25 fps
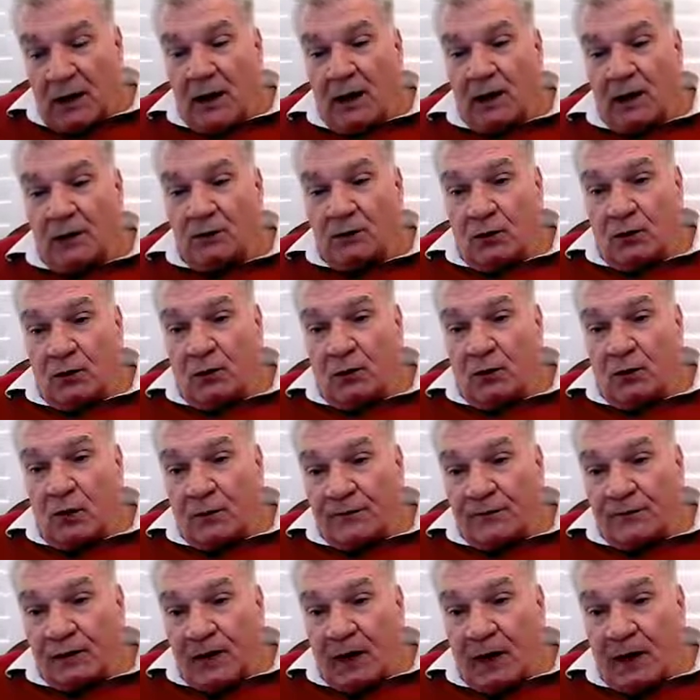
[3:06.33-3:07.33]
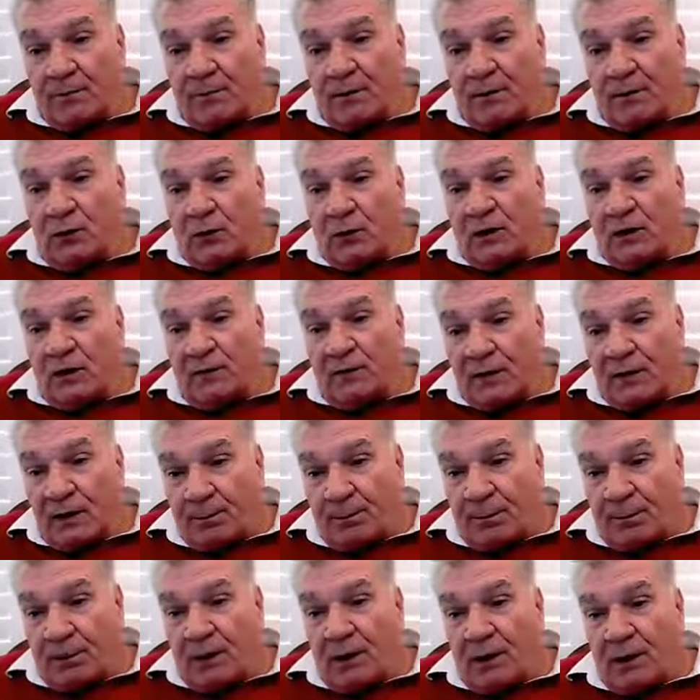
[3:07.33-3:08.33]
and during off time, you have
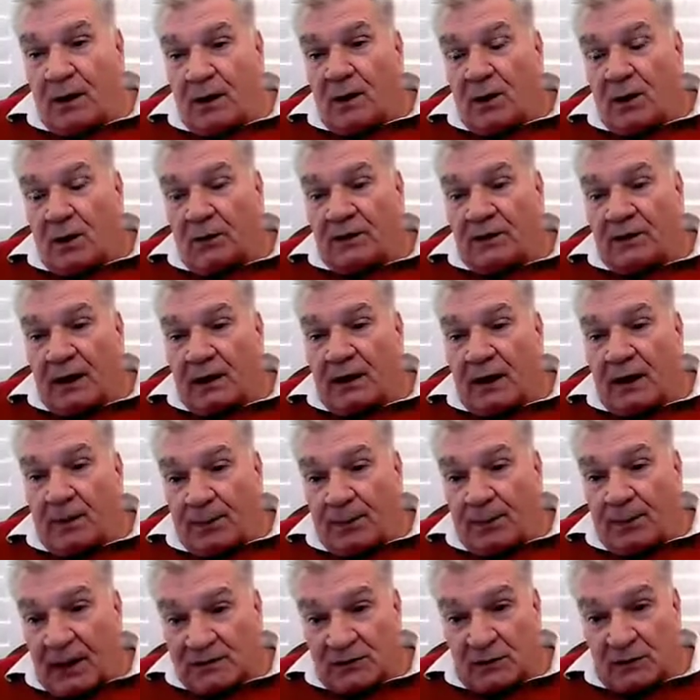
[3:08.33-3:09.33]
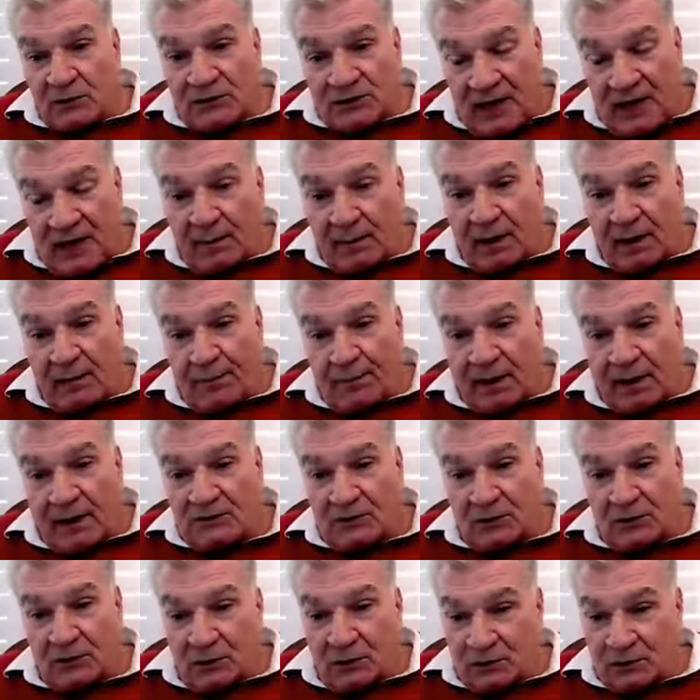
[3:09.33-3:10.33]
ripple on their capacitor, same
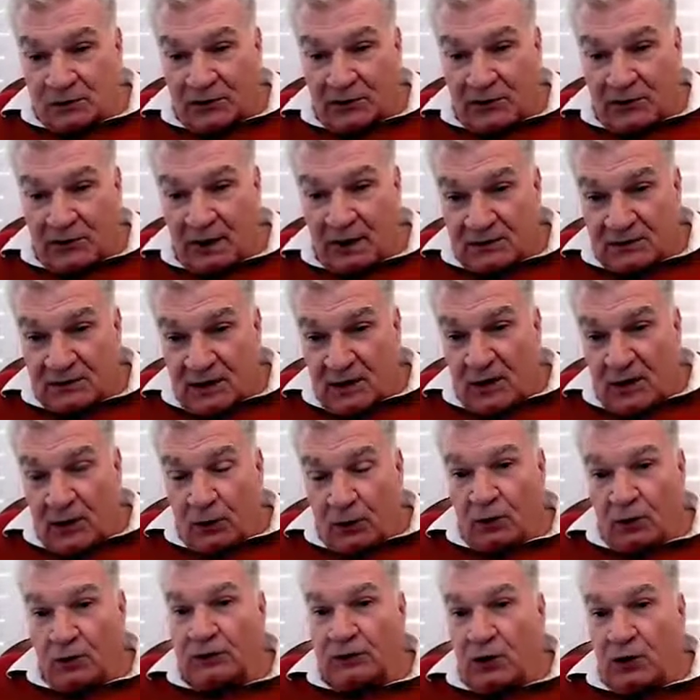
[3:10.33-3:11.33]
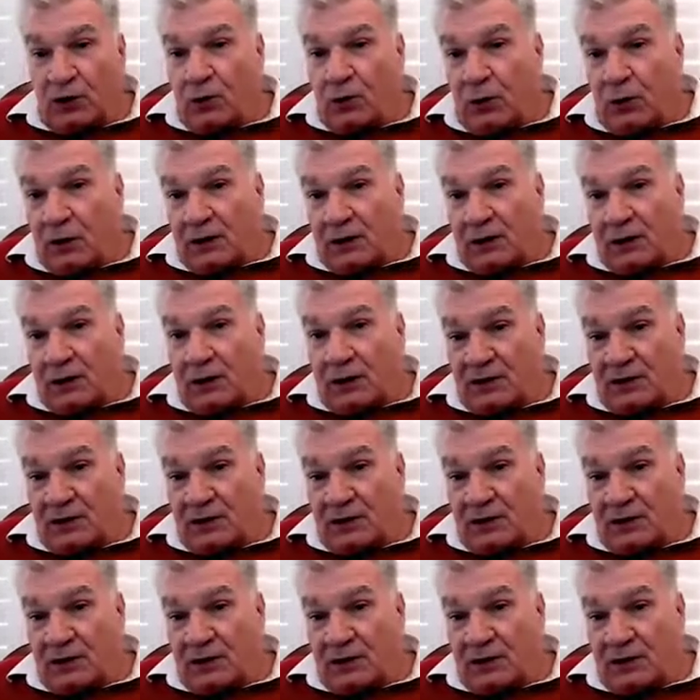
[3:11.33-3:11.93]
capacitor. You see, there is continuity.